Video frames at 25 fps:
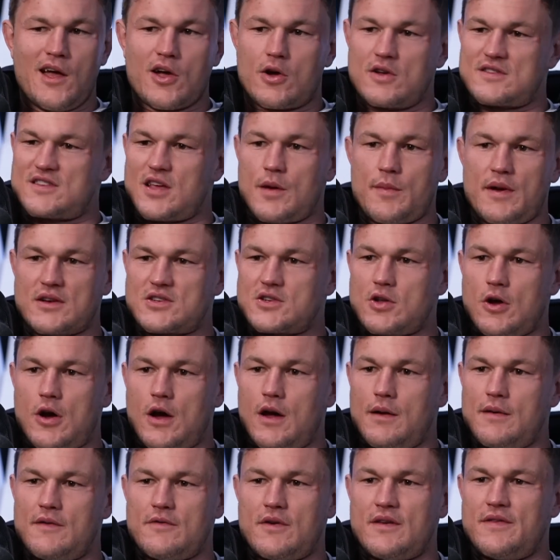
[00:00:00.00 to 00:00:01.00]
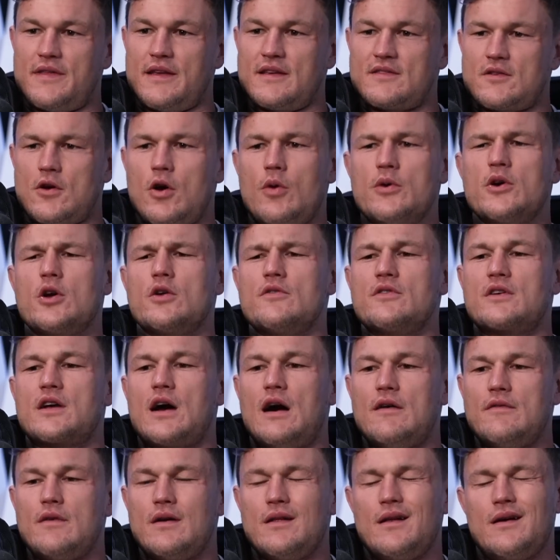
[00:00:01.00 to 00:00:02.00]
got so much time. Everyone thinks, we got to
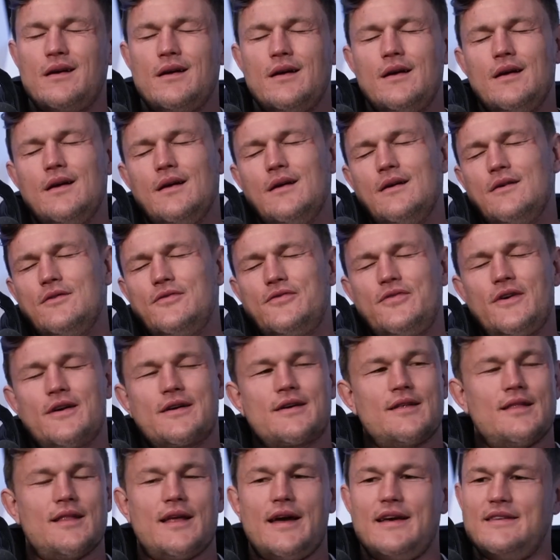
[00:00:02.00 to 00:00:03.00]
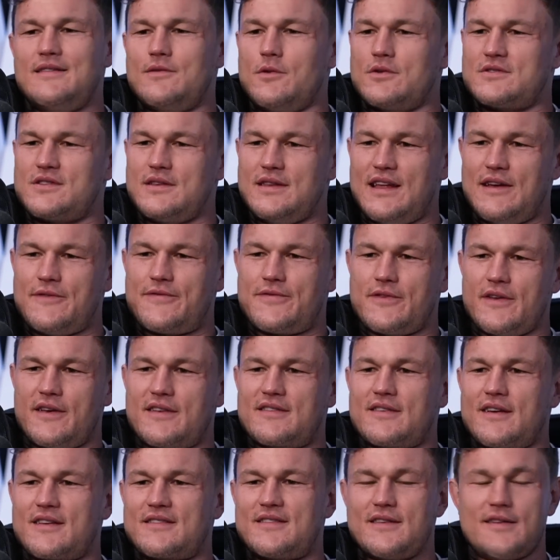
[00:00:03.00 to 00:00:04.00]
recover. Fucking lazy watching
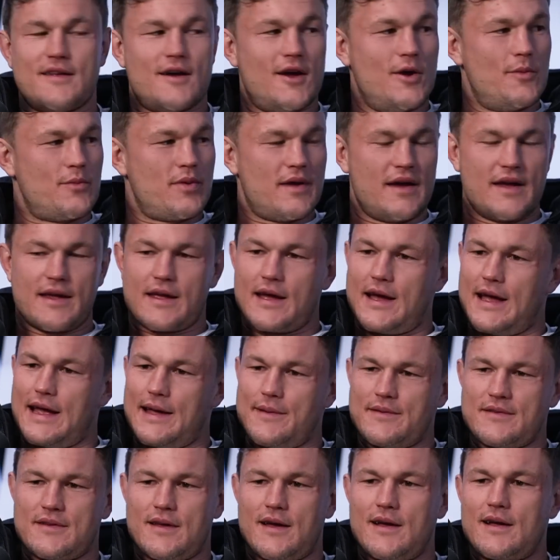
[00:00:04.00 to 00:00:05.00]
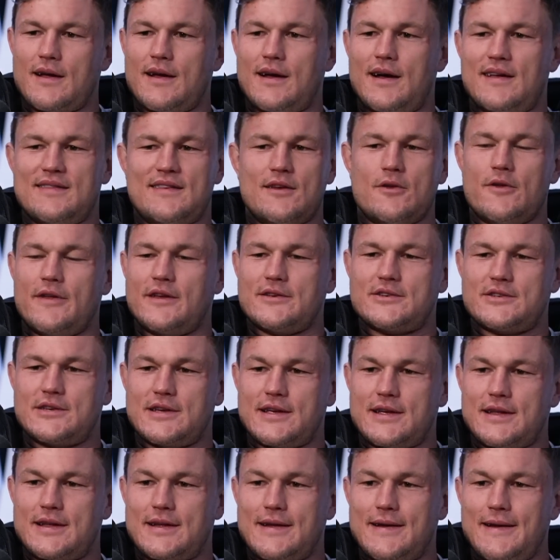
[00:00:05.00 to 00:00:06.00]
Netflix, like sitting at home playing games. Like I do all that
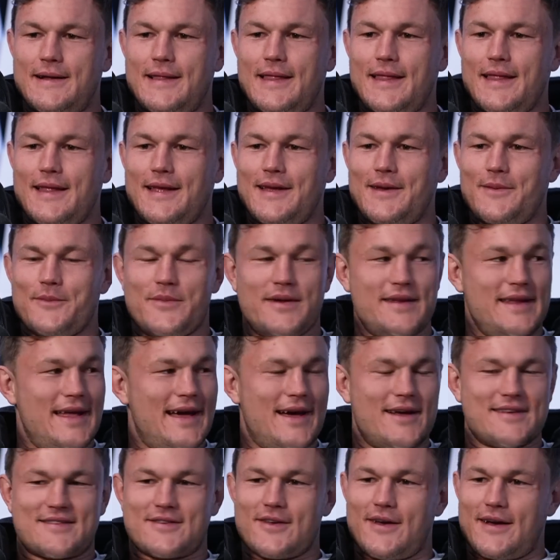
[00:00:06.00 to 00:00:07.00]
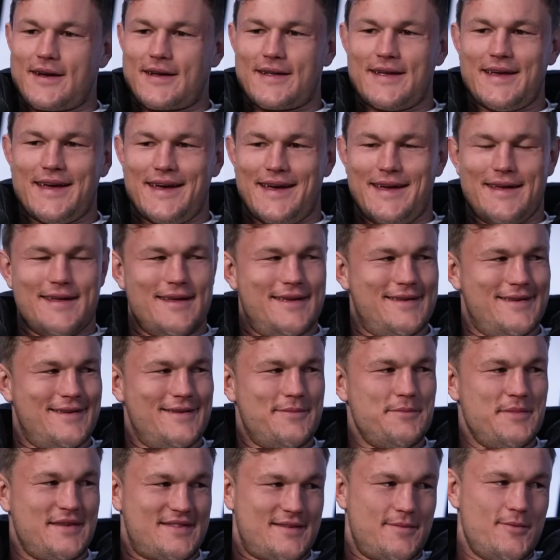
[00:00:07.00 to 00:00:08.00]
shit. Yeah. But now it's like,
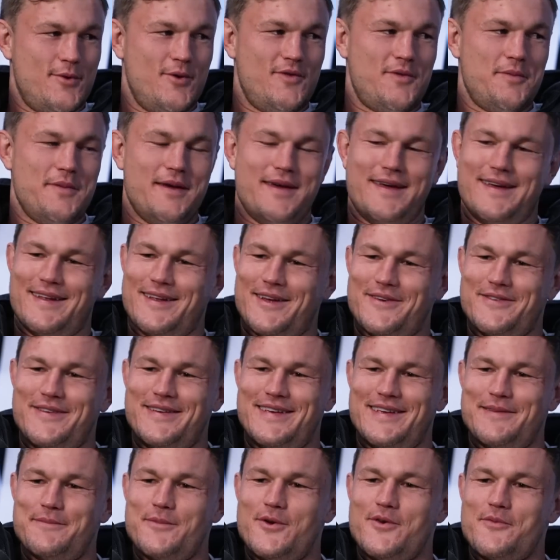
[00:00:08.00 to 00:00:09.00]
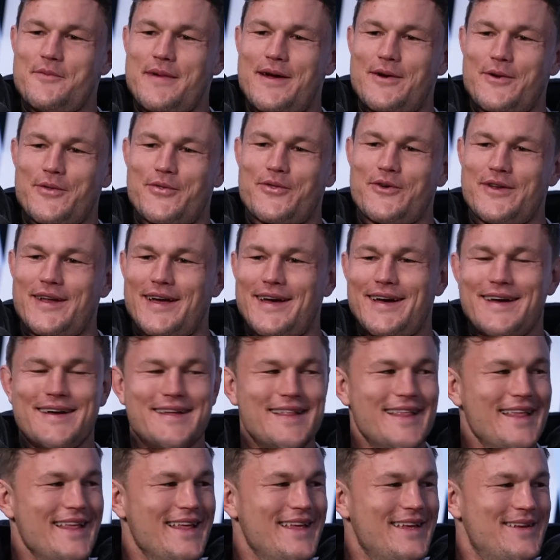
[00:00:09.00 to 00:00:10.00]
Mr. Movie Man over here, movie marathoner.
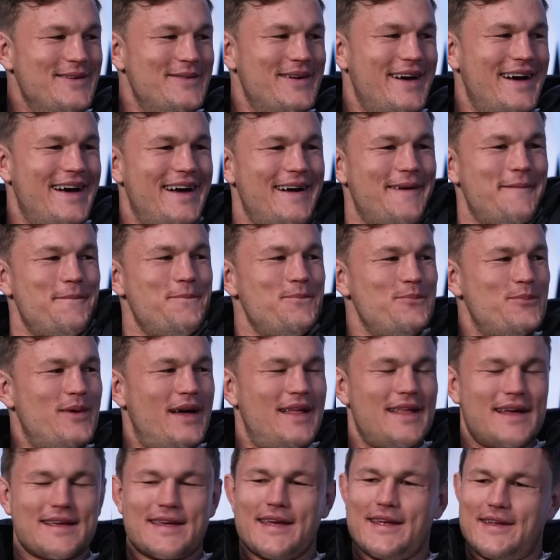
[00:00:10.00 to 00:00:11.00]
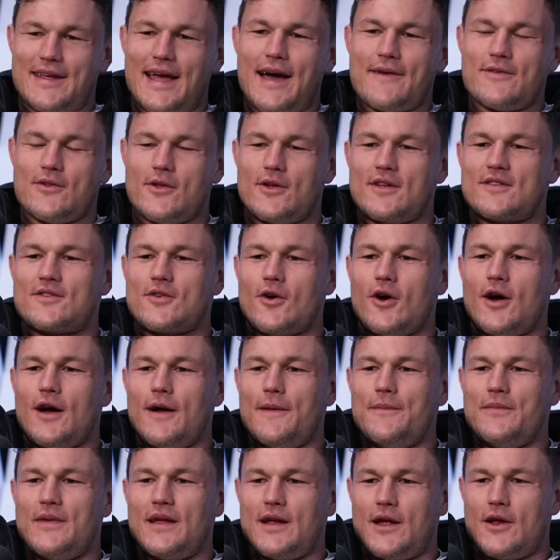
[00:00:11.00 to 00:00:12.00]
but you have a lot of
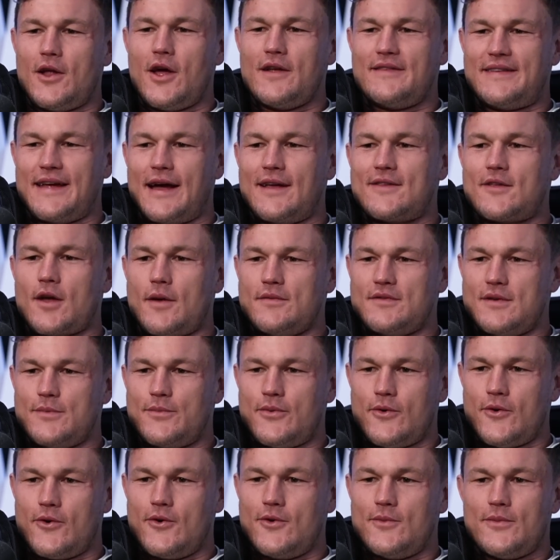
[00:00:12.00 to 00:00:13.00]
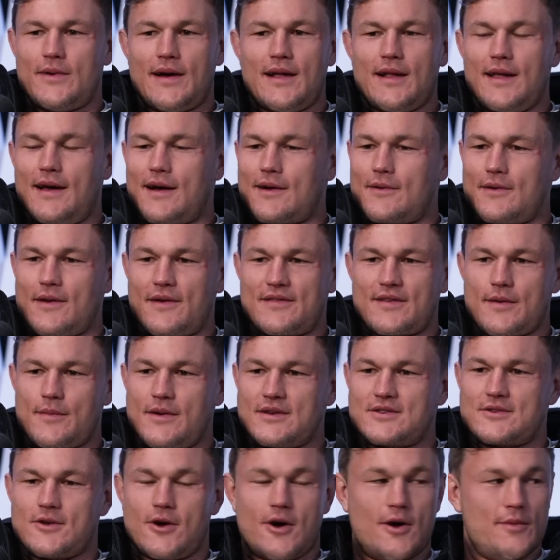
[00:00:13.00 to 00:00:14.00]
time. And I know downtime's important, but like we got so
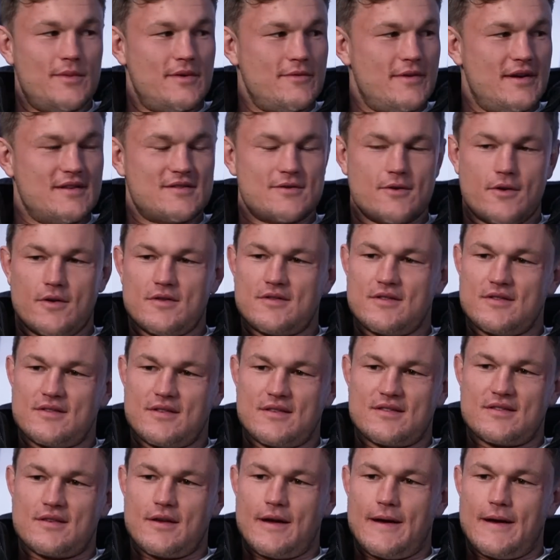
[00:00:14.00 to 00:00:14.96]
much time and resources. It's